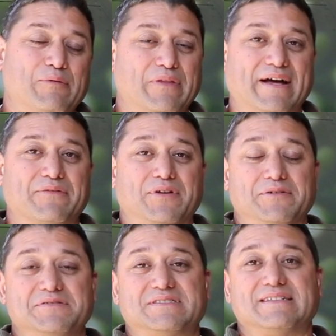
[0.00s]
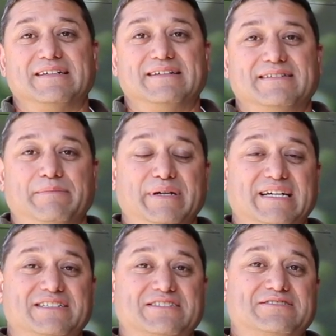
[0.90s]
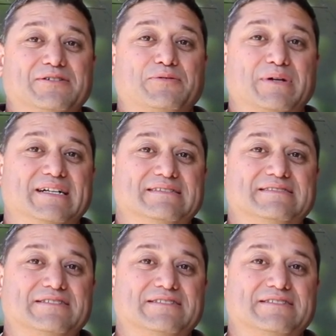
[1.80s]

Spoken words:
without those the big engines don't run.